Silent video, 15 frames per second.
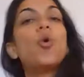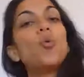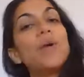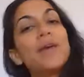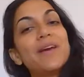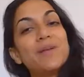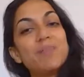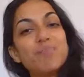
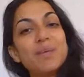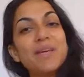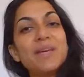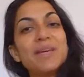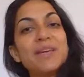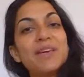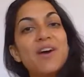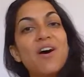or we can
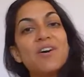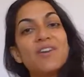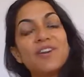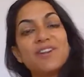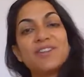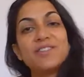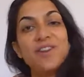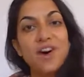be
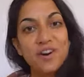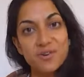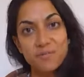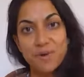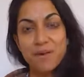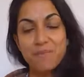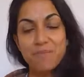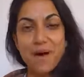on a
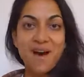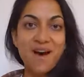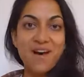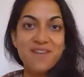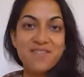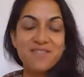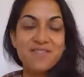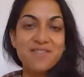dharma
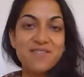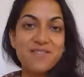path,